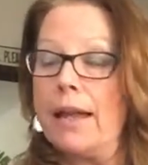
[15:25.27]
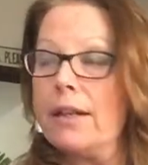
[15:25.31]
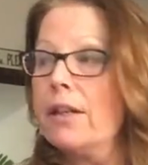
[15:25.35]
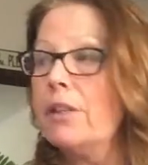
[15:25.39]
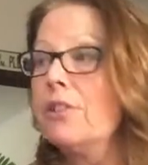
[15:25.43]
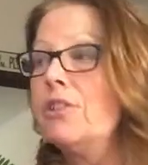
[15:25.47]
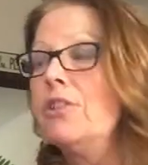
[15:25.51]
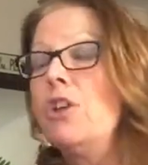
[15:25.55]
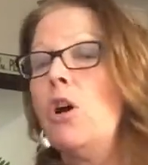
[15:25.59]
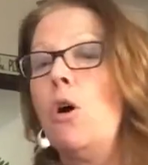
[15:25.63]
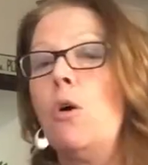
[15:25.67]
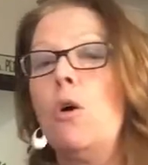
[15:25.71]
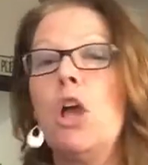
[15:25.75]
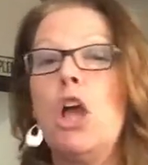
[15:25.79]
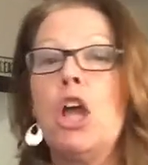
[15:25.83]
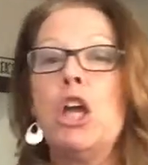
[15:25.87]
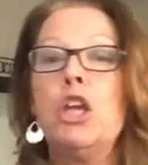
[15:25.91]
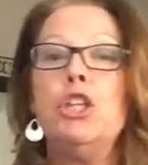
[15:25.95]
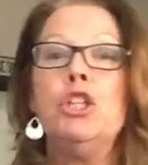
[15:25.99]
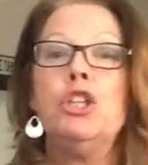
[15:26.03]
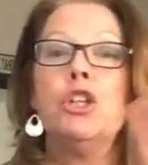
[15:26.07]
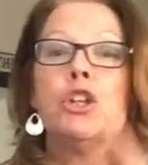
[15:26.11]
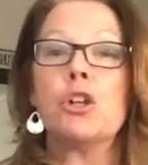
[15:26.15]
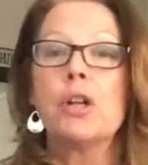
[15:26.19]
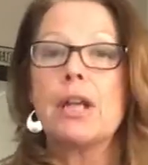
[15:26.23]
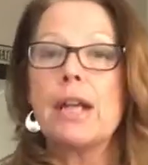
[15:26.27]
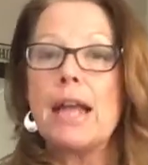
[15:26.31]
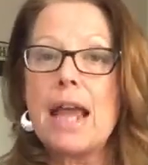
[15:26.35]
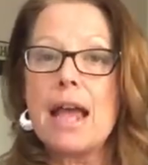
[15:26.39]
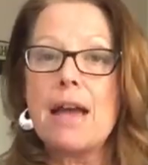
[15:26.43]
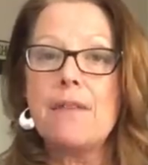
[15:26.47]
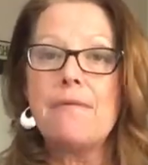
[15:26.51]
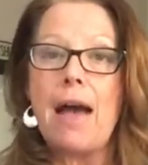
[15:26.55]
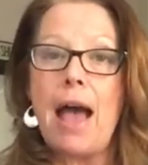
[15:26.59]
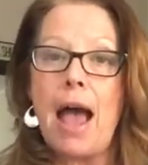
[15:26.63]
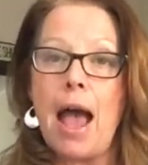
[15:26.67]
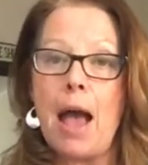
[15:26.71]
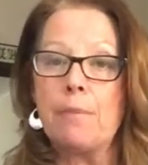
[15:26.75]
So you're gonna have
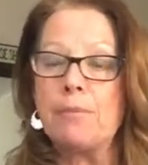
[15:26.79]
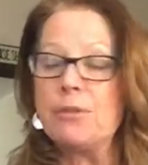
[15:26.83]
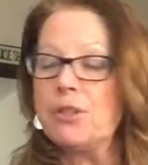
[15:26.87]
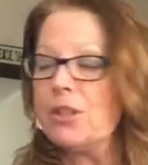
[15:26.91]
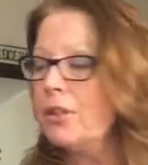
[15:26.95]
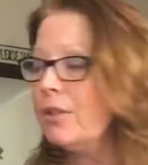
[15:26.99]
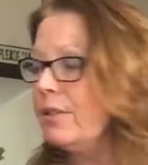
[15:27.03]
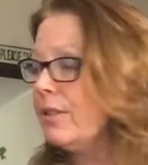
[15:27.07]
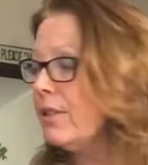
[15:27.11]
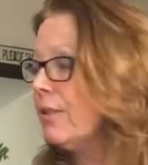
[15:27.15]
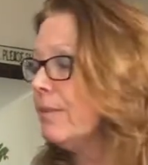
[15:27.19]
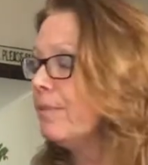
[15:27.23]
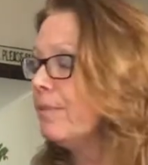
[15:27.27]
options.